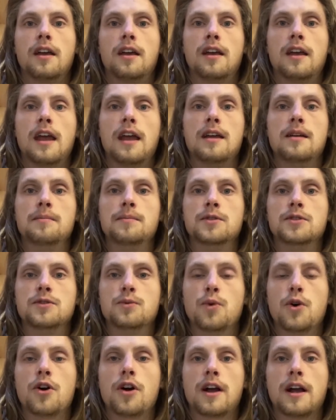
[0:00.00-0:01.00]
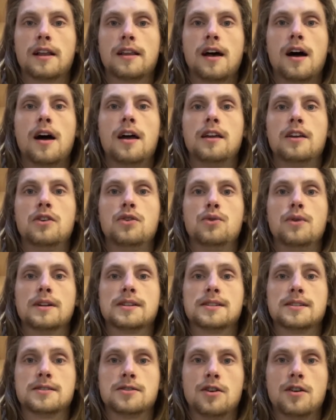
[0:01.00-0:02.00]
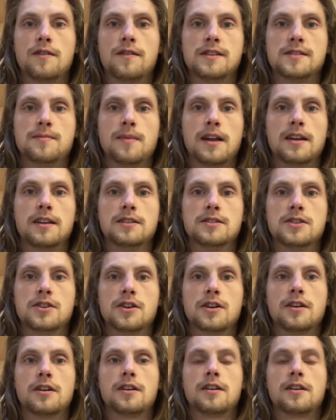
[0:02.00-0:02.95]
came to work at HiQ as a service manager.